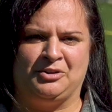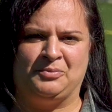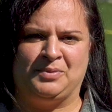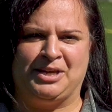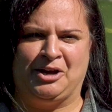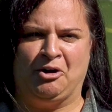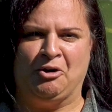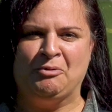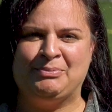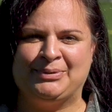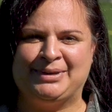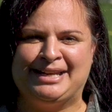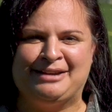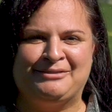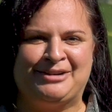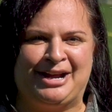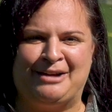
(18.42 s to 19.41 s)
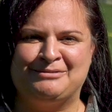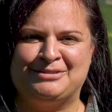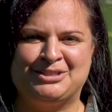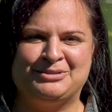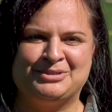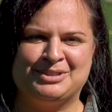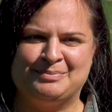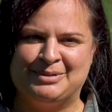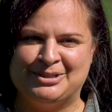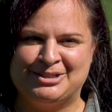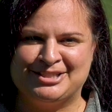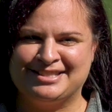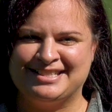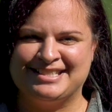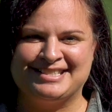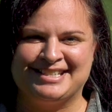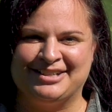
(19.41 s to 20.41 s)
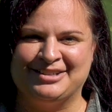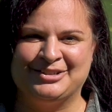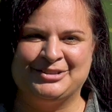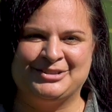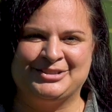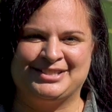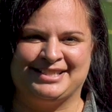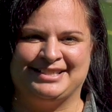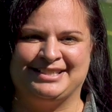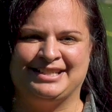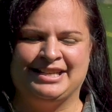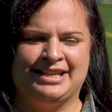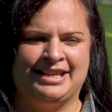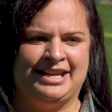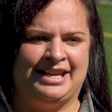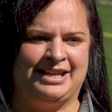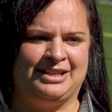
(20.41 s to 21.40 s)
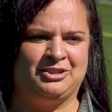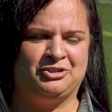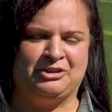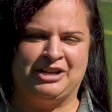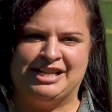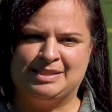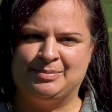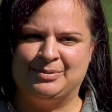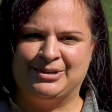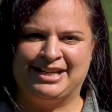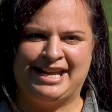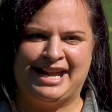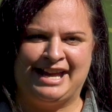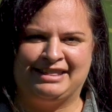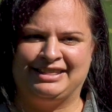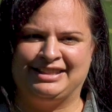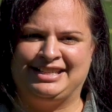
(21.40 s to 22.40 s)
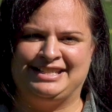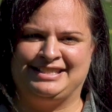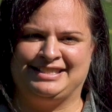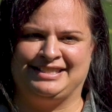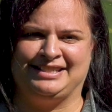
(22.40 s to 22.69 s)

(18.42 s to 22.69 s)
We hope we never have to use emergency skills and transporting athletes